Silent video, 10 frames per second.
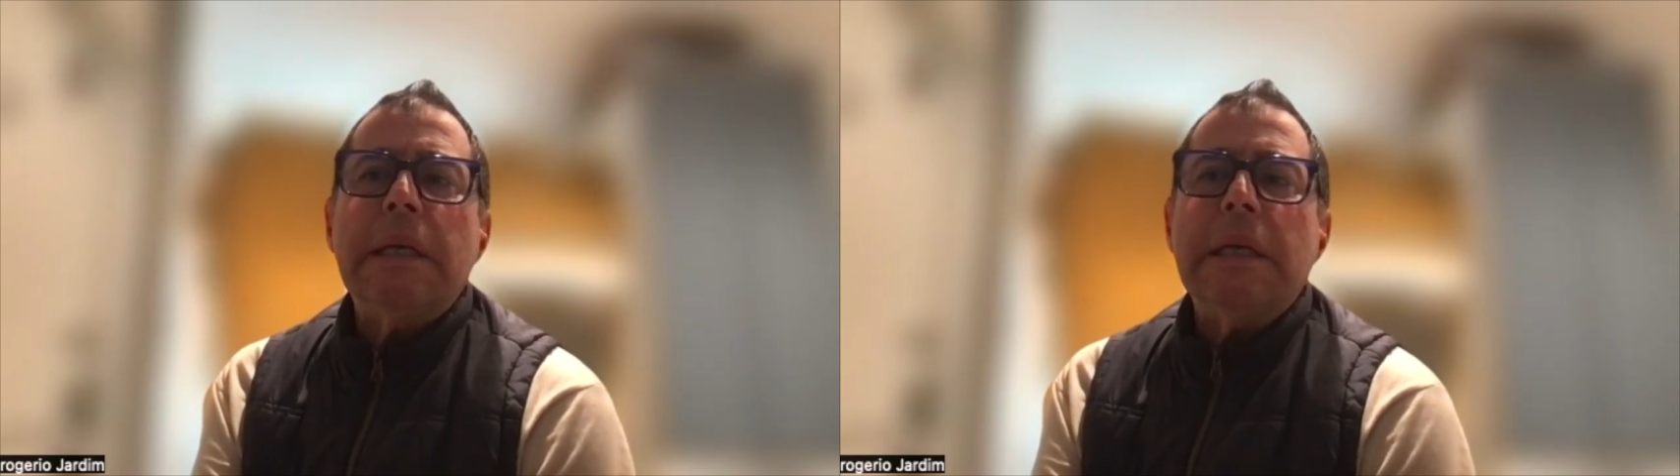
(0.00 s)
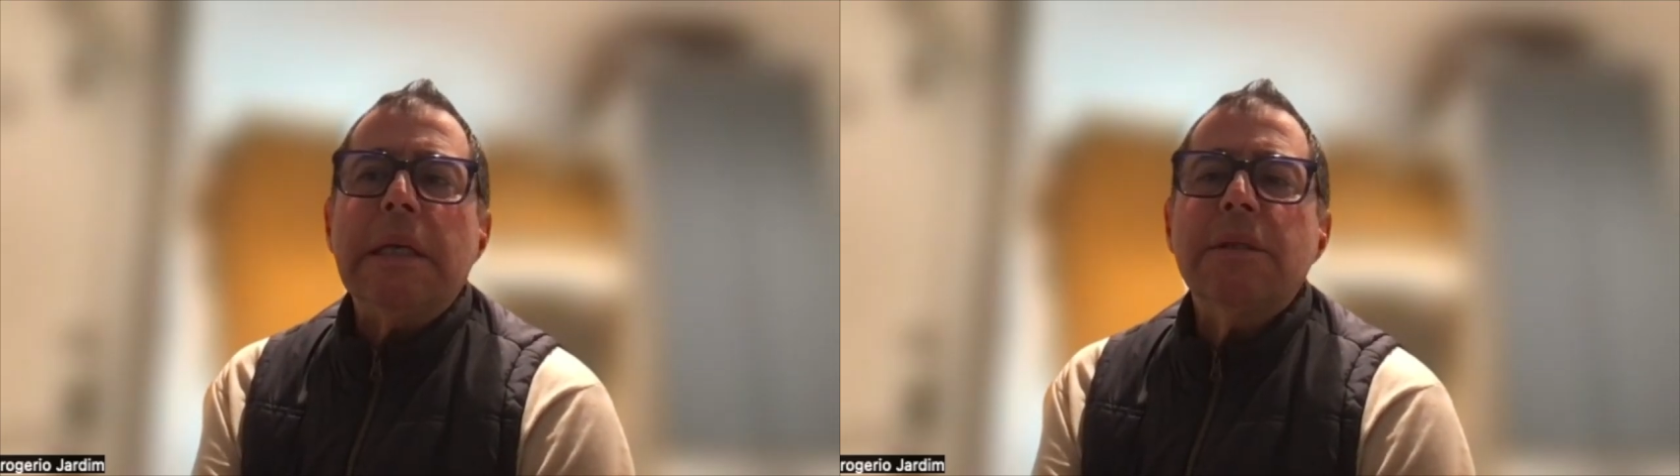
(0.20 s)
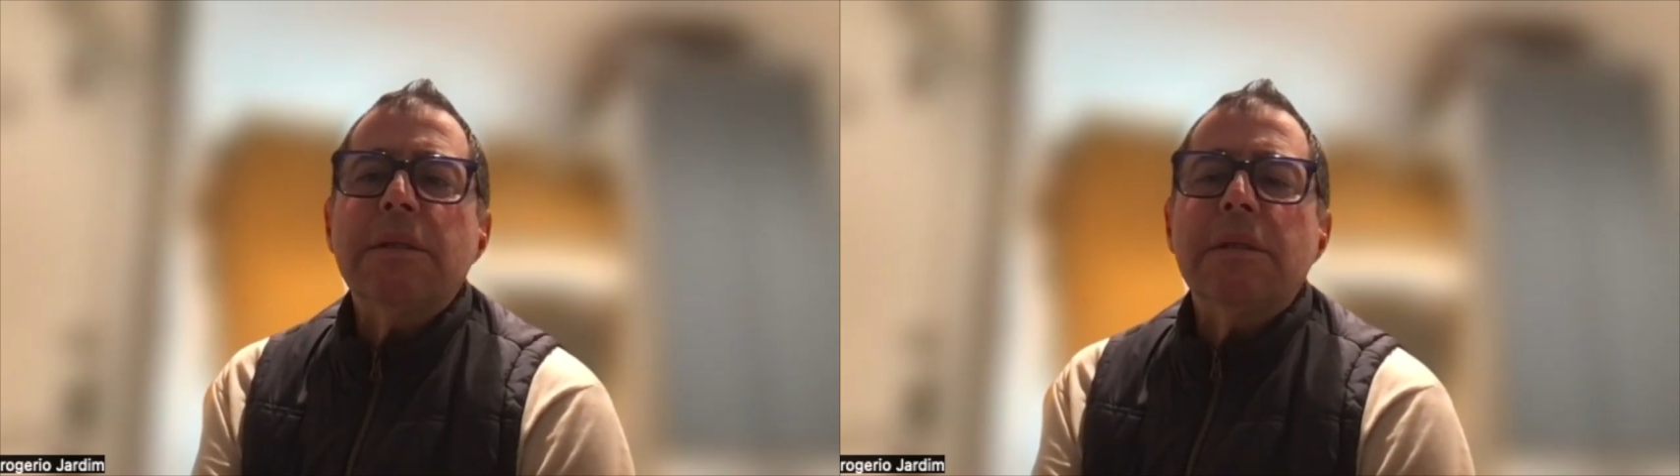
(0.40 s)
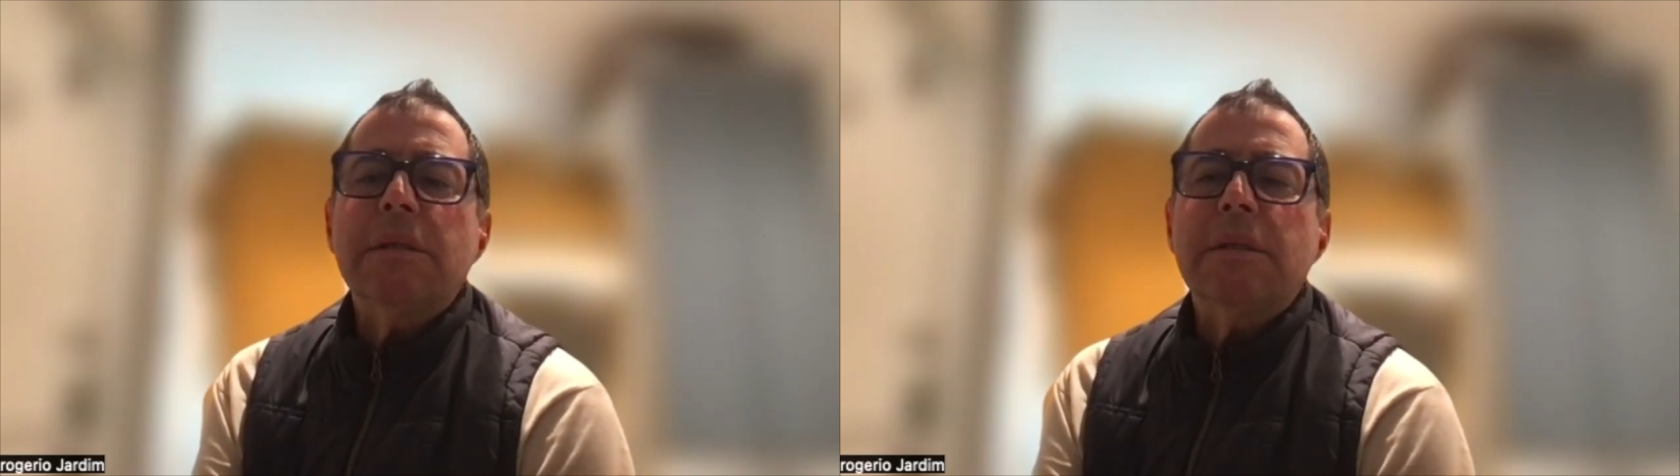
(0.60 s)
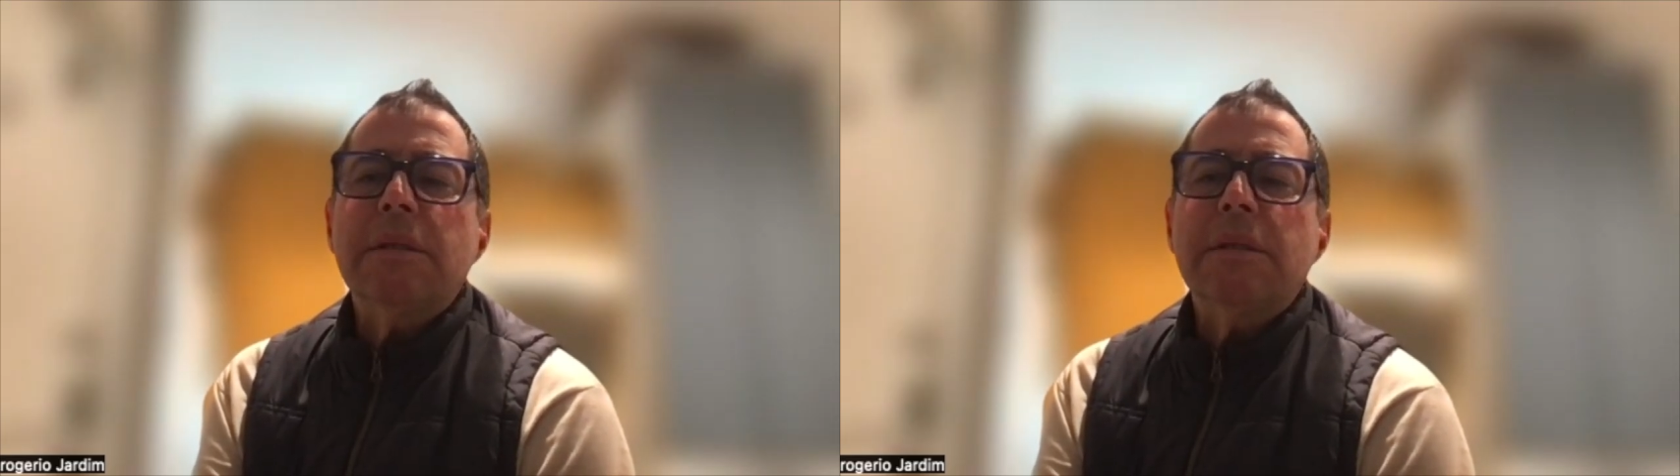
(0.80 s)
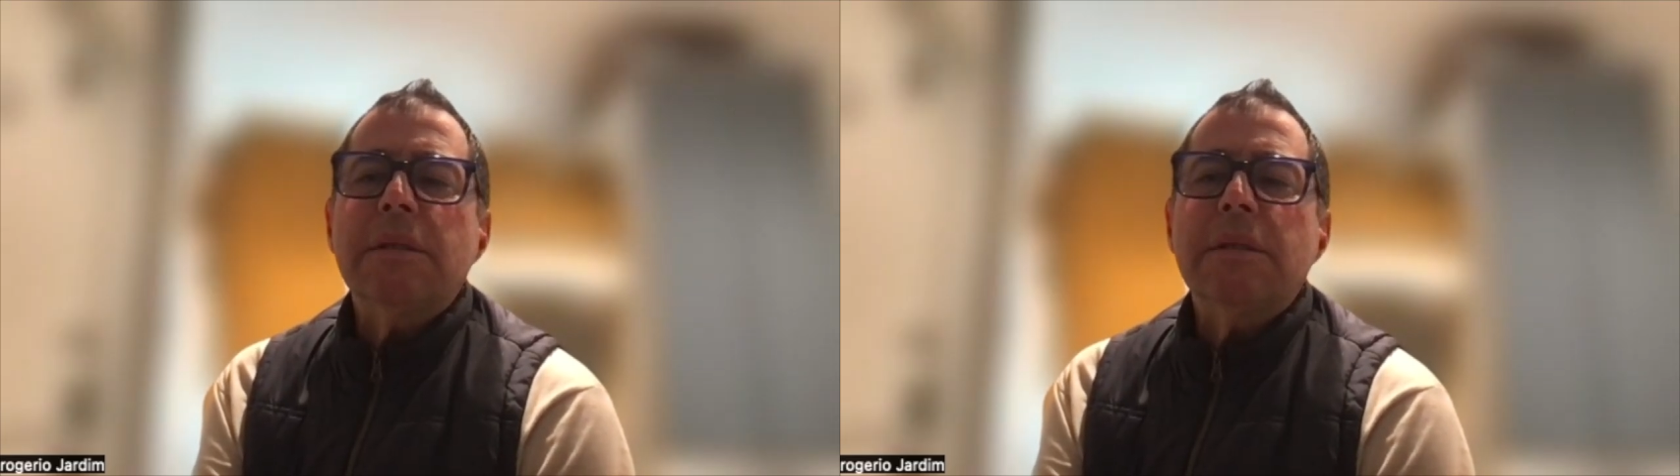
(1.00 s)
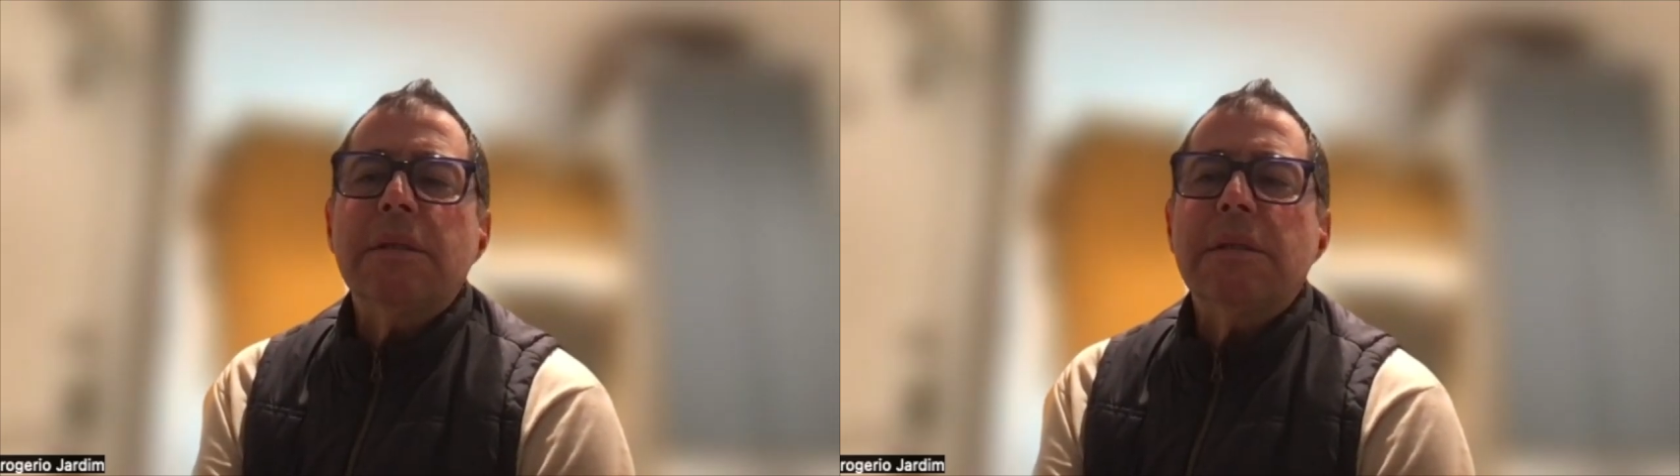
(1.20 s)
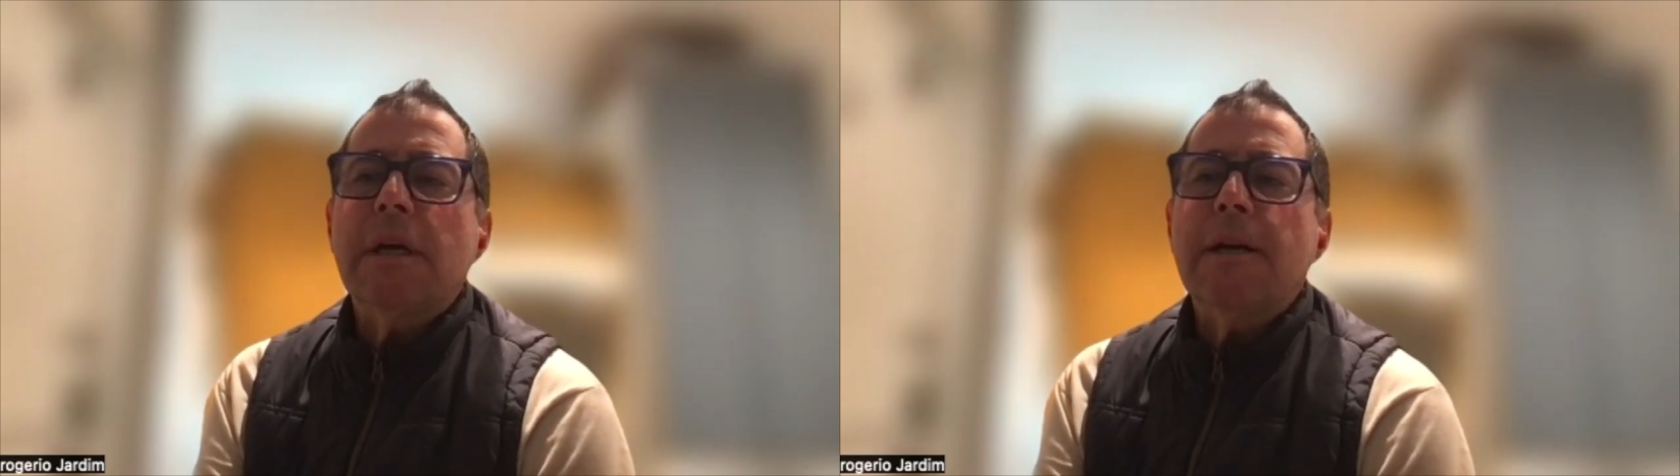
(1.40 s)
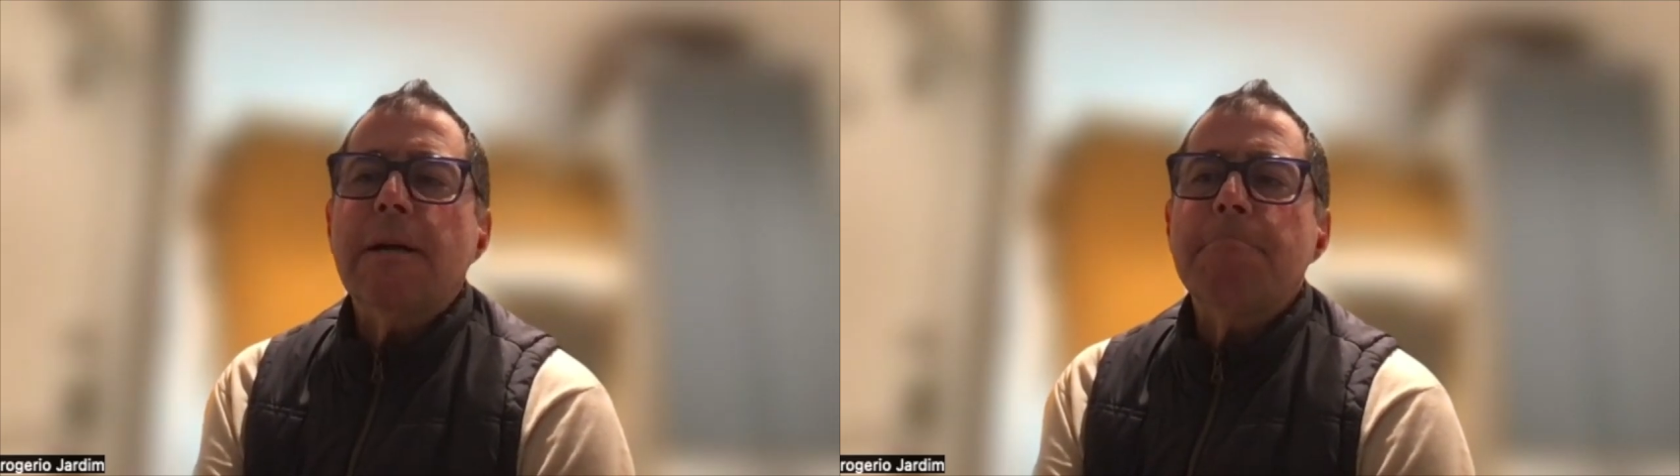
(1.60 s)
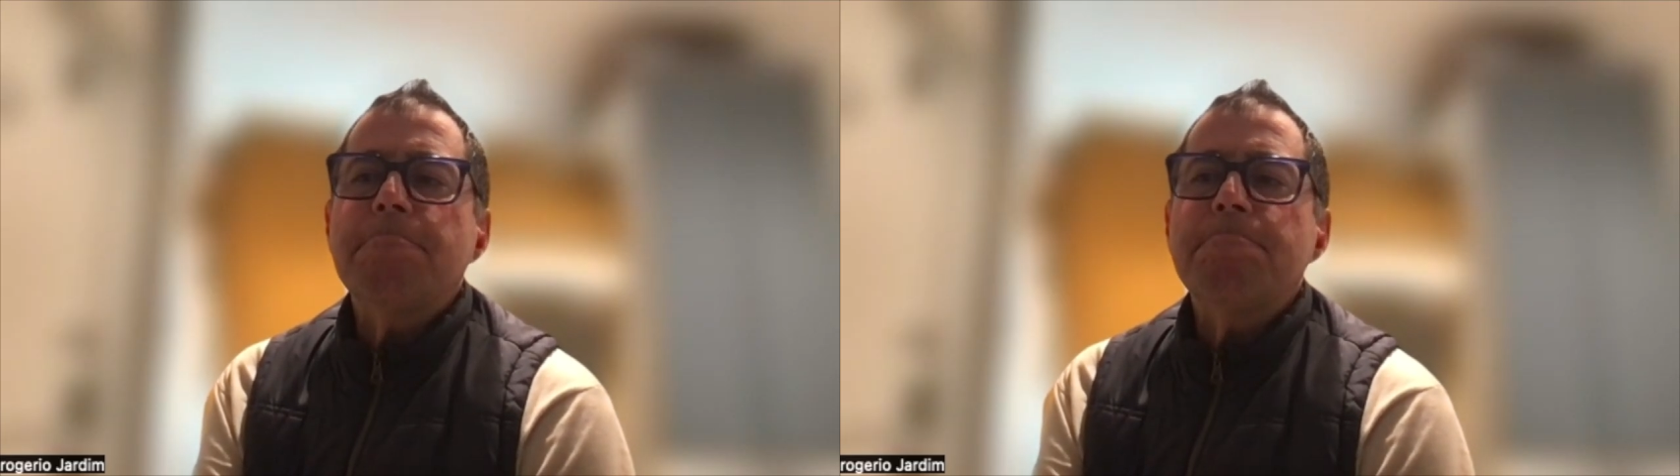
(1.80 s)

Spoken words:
is, um,